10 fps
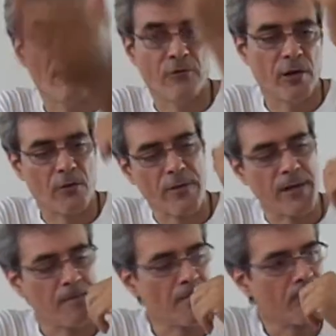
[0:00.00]
43.
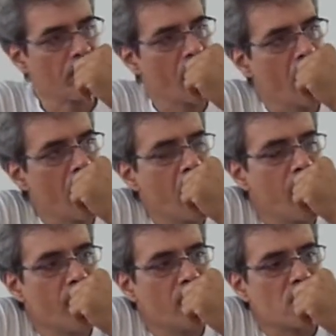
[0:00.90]

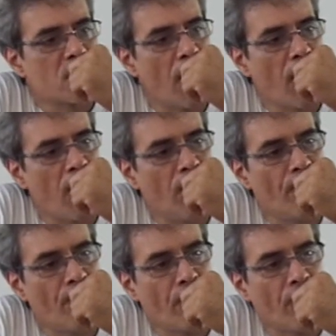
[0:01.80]
So,
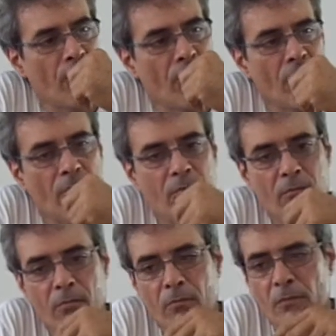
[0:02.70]

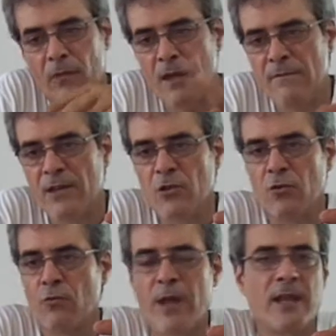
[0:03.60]
even
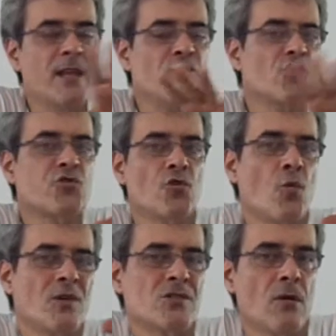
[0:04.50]
though Relic, he doesn't know
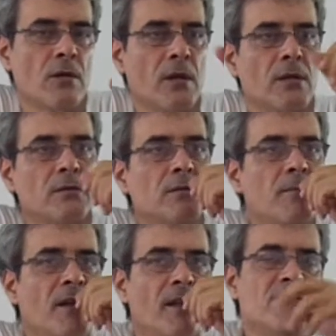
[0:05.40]
what's going on. He
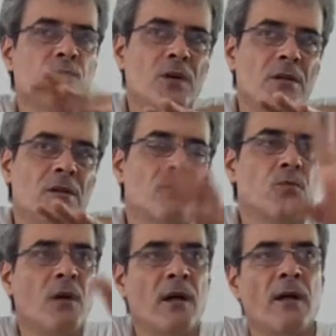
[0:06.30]
believes, well,
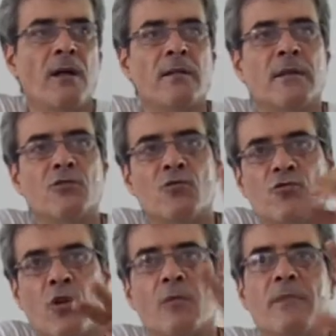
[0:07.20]
what that you
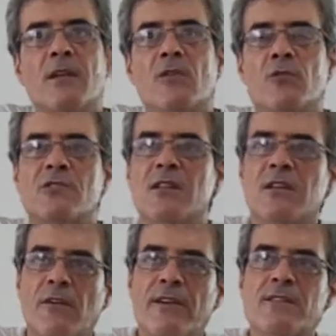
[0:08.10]
told me looks
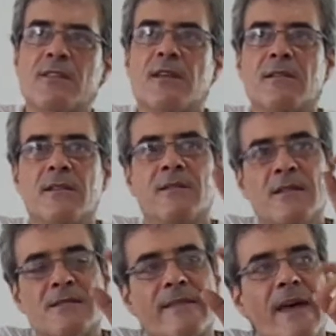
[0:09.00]
interesting,
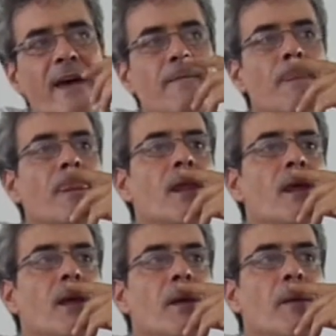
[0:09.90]
this and that.
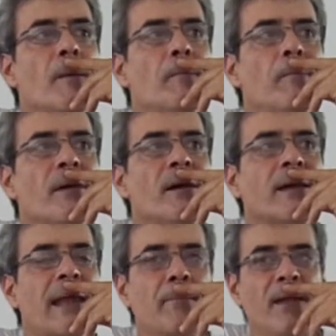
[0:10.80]

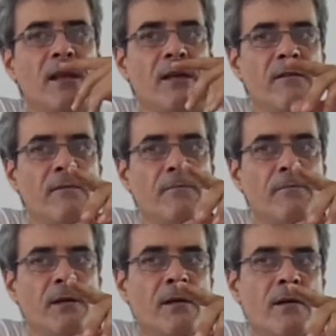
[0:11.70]
But I believe
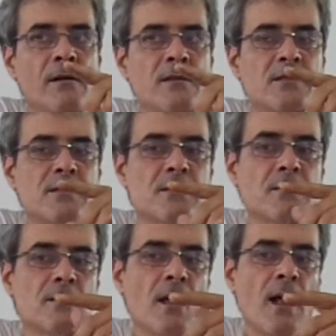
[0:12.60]
because
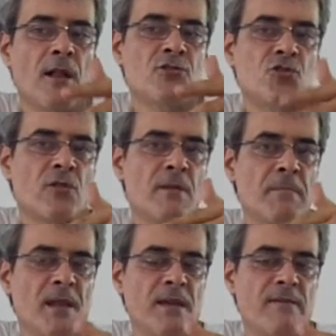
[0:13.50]
Hal Jordan
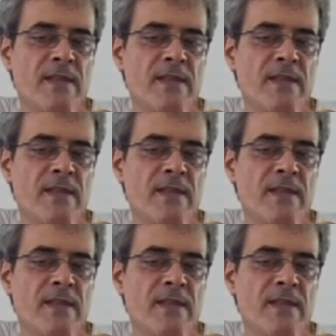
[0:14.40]
believed